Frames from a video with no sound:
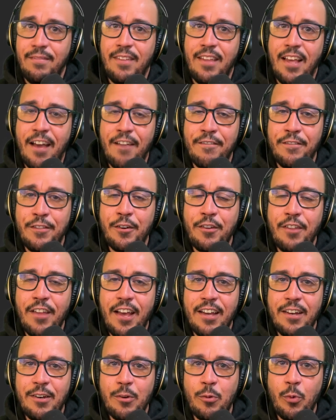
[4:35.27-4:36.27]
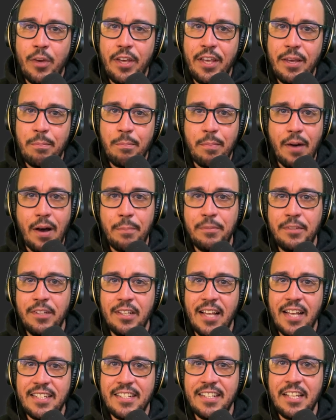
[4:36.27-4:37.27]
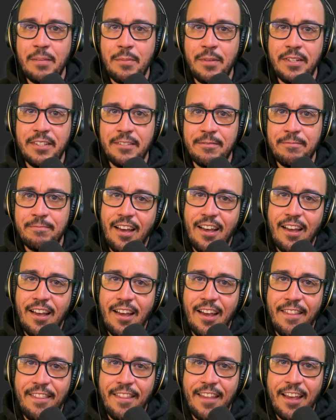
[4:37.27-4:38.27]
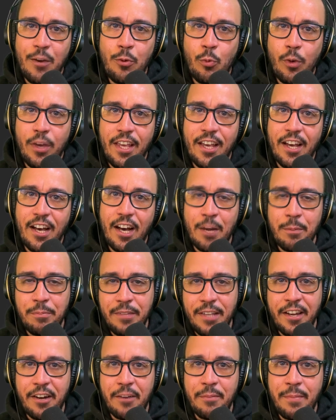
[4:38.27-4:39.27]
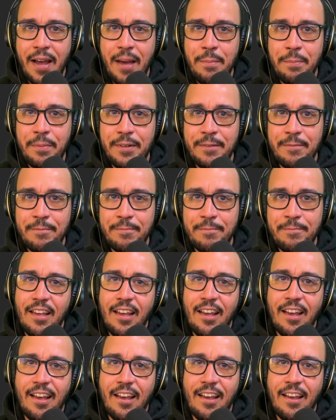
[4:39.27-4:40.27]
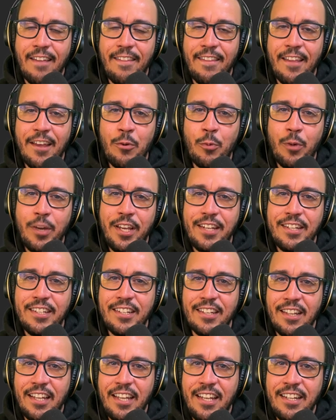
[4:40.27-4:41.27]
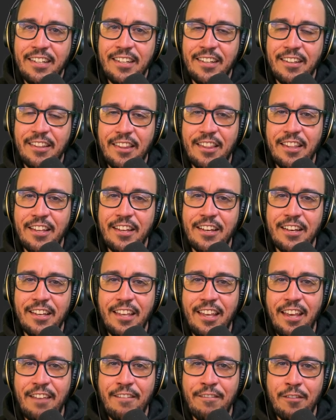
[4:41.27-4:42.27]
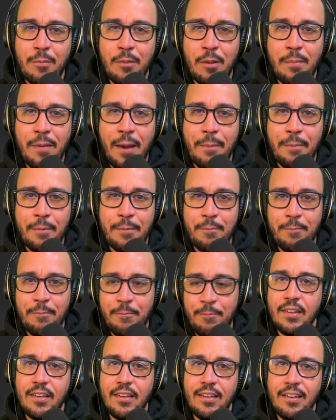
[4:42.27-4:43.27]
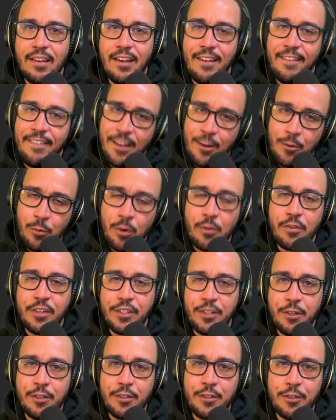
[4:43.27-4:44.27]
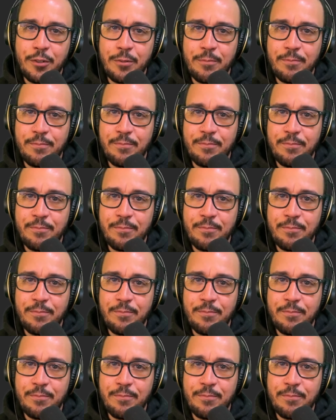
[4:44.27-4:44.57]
After that, we pop the last element, and then we update our map, and then we delete the key from the map, and then we return true.